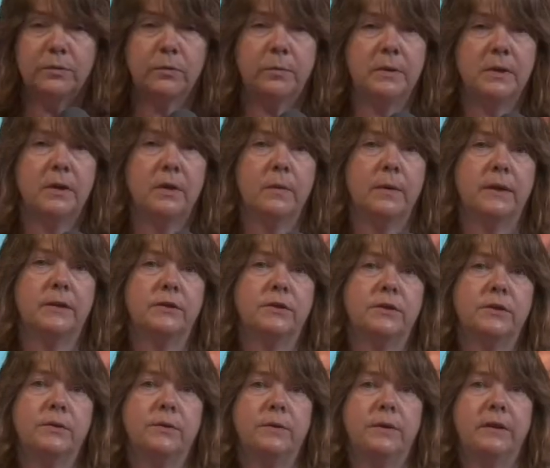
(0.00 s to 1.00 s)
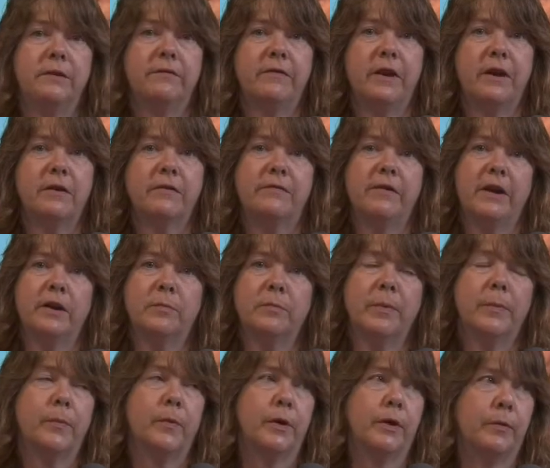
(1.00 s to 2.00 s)
will be going to the Firefighter
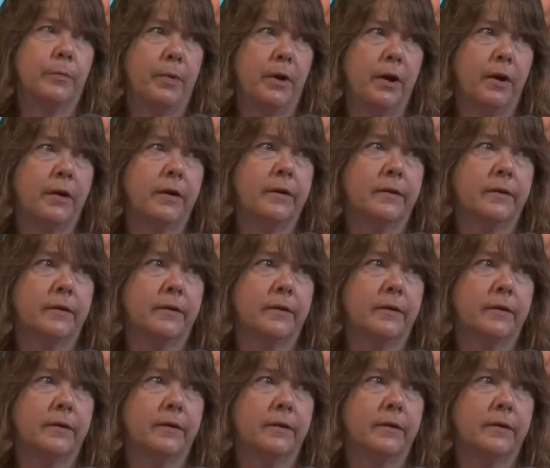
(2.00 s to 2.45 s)
Memorial Park.